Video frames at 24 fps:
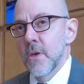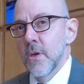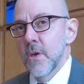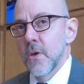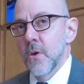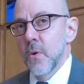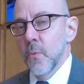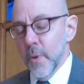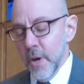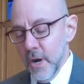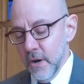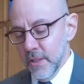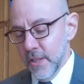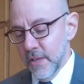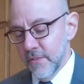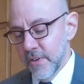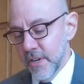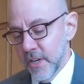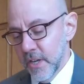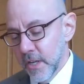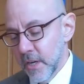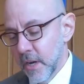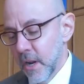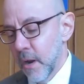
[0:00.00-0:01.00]
We are
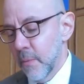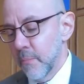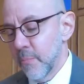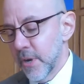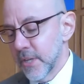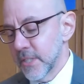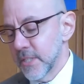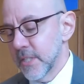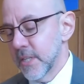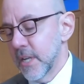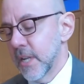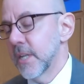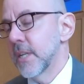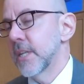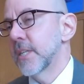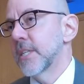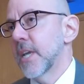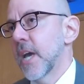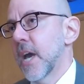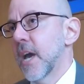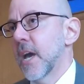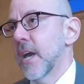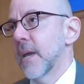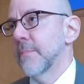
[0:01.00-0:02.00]
living in unprecedented
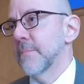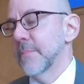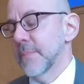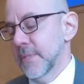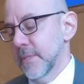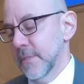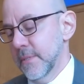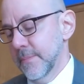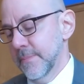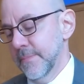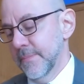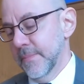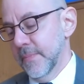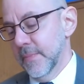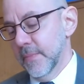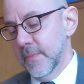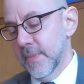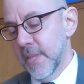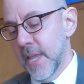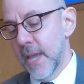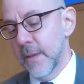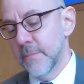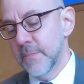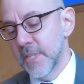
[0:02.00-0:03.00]
times
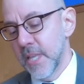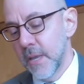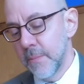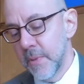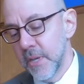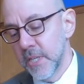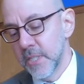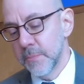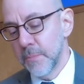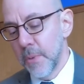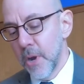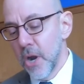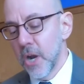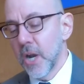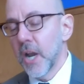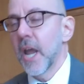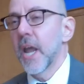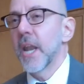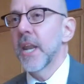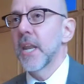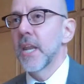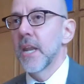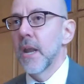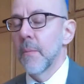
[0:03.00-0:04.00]
that may spark
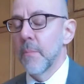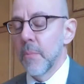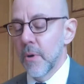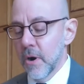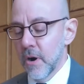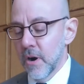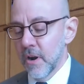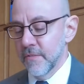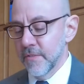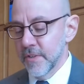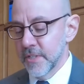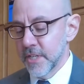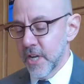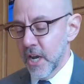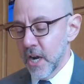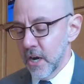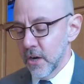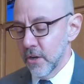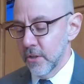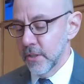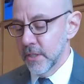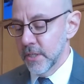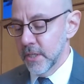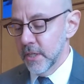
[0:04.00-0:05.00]
any number of
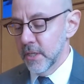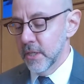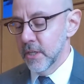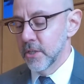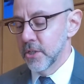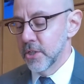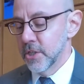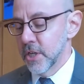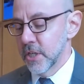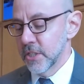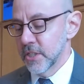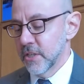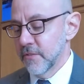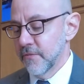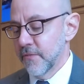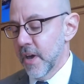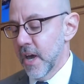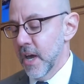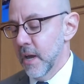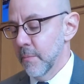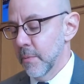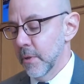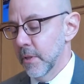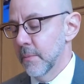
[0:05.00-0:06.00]
entirely
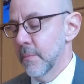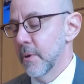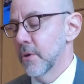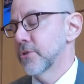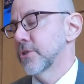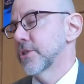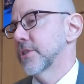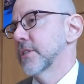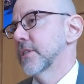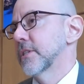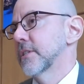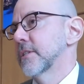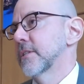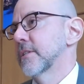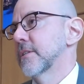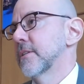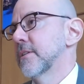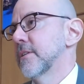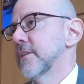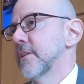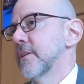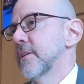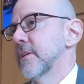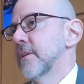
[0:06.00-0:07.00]
justifiable emotions:
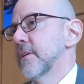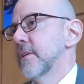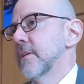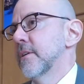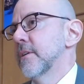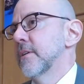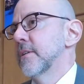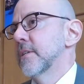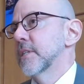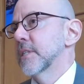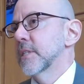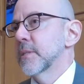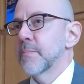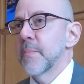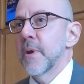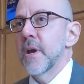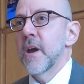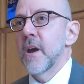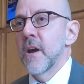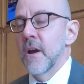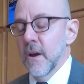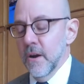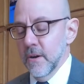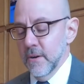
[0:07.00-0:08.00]

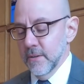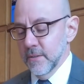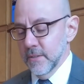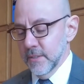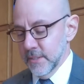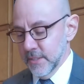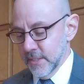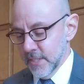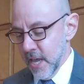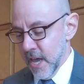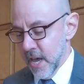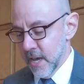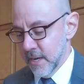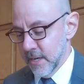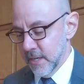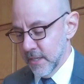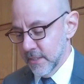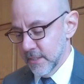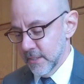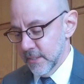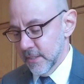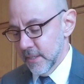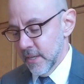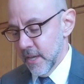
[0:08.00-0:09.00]
despair,
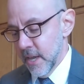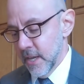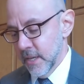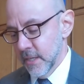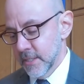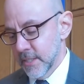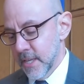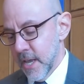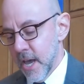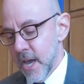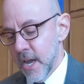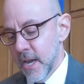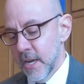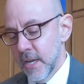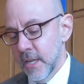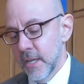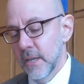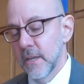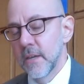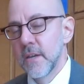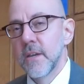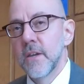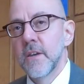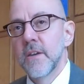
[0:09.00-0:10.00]
sadness, anxiety,
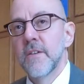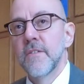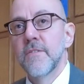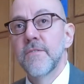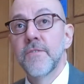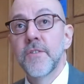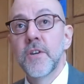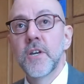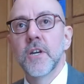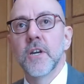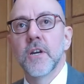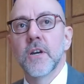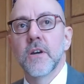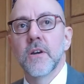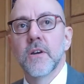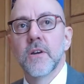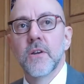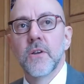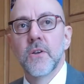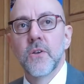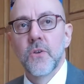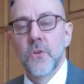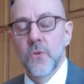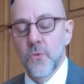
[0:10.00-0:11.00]
fear,
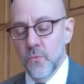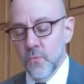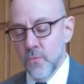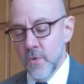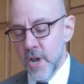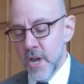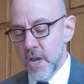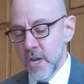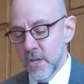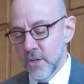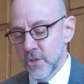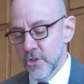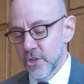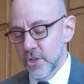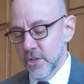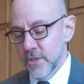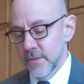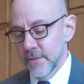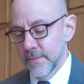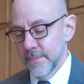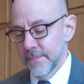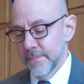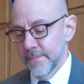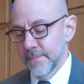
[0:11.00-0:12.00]
rage.
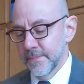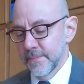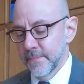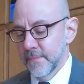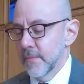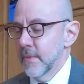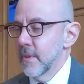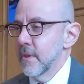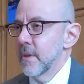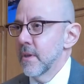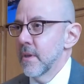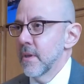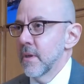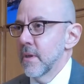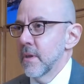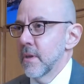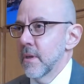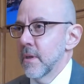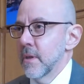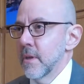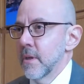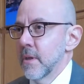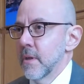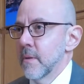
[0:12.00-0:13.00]

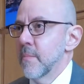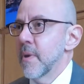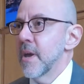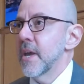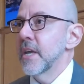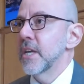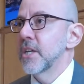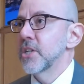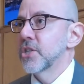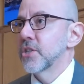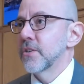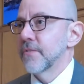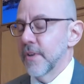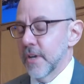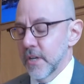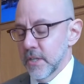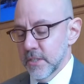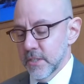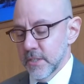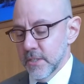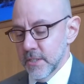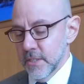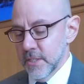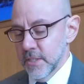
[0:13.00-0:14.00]
May each of
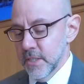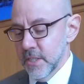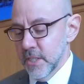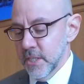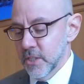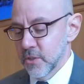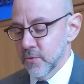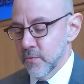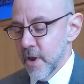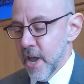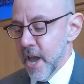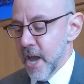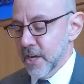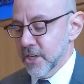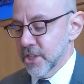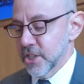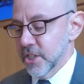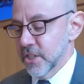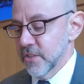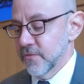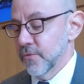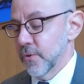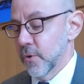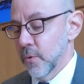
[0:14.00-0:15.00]
us see these
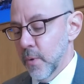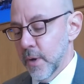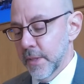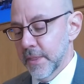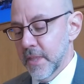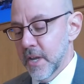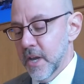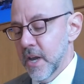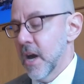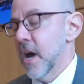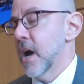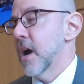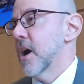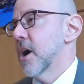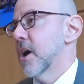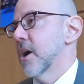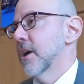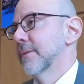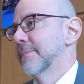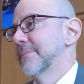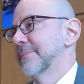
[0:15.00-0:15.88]
reactions for what they are: